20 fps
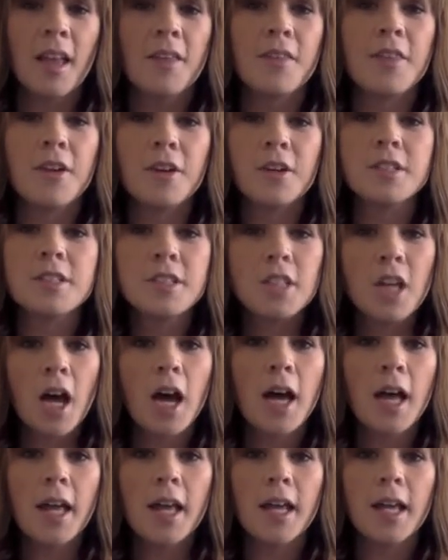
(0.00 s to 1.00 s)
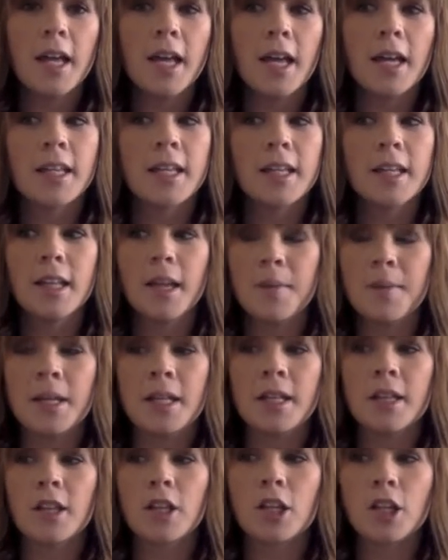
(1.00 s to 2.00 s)
there's not
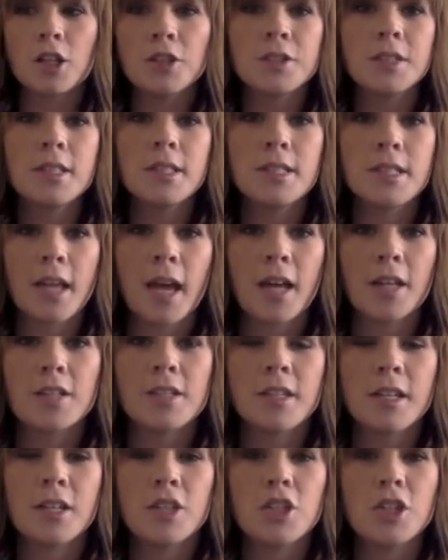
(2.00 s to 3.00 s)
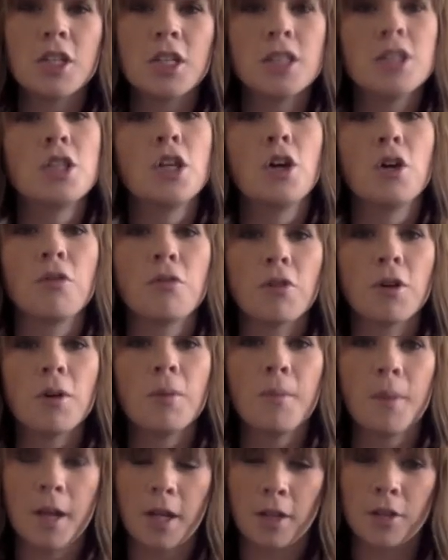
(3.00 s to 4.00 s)
the closest gas station is over
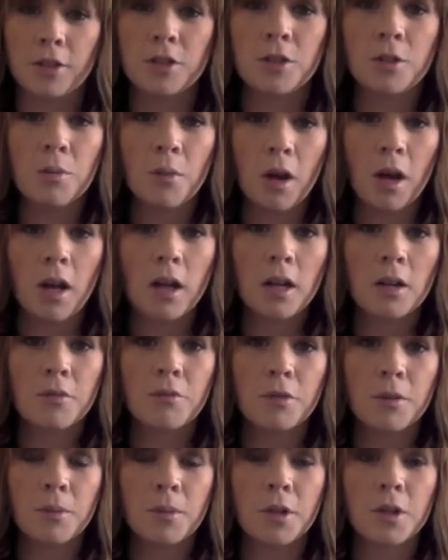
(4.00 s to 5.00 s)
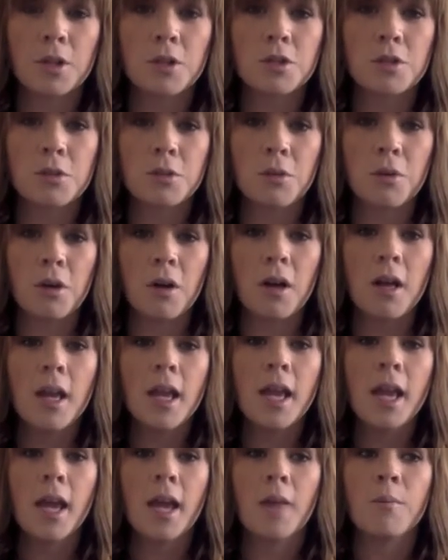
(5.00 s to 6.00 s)
a mile to walk from her school,
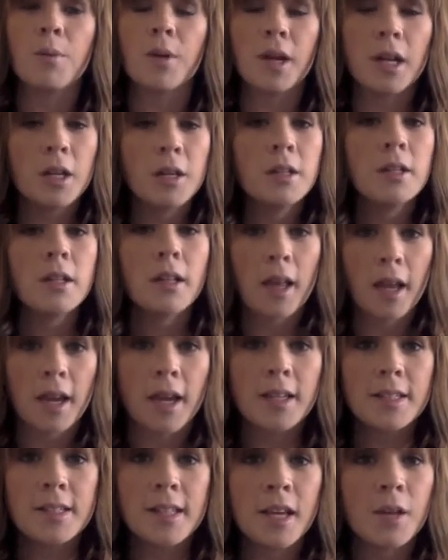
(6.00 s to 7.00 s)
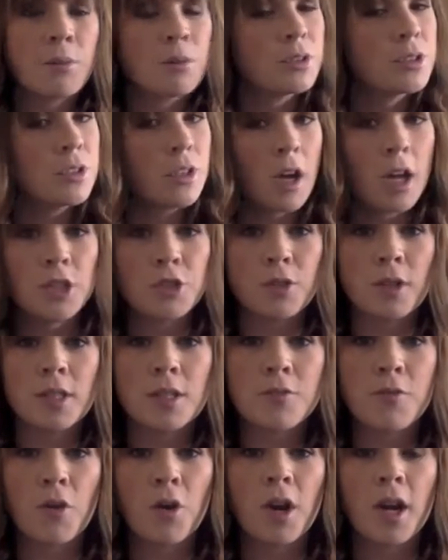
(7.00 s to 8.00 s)
and Brayden, like I said, was not
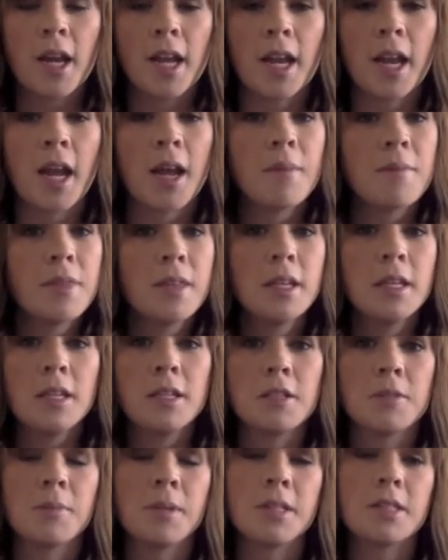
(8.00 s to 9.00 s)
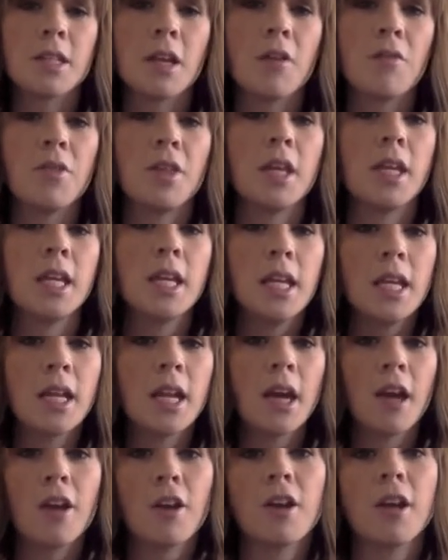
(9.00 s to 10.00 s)
dressed for it, and I'm thinking to myself that he and
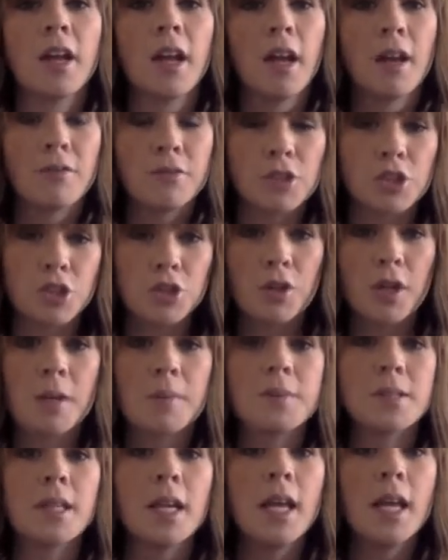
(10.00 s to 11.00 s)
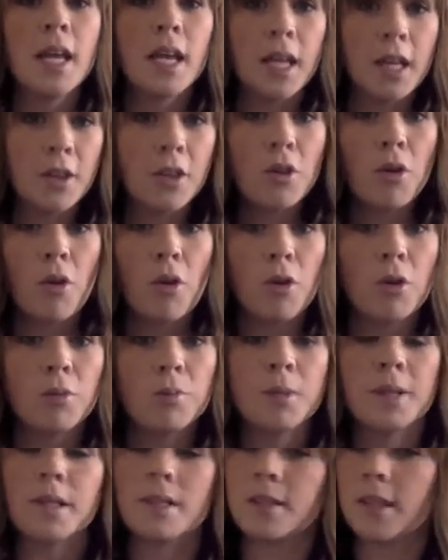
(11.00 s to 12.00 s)
I are going to have to traipse in the
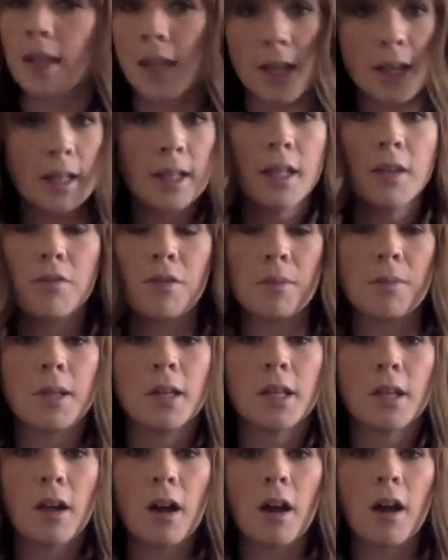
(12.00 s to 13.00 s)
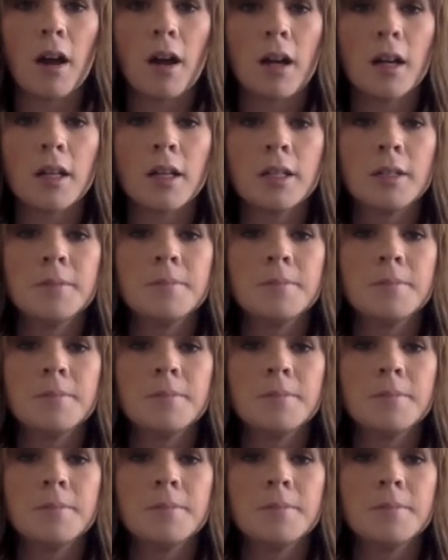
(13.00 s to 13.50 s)
cold, because I can't leave him in the car